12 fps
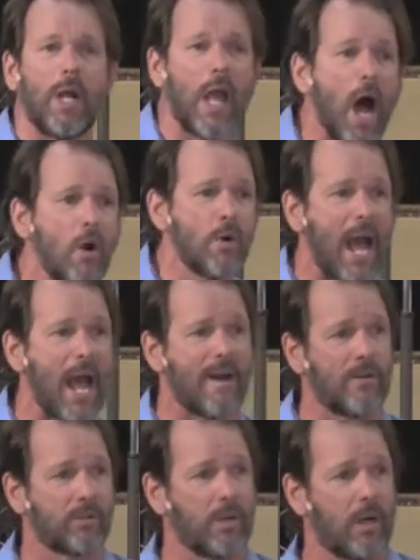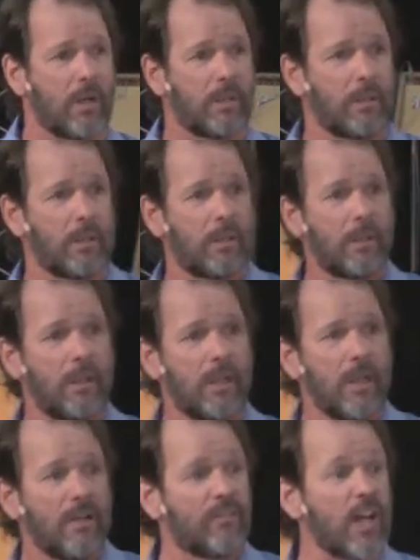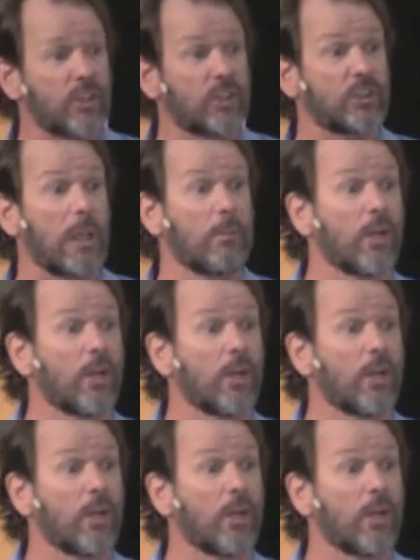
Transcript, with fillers: alone have, oh God. And Father says, I'm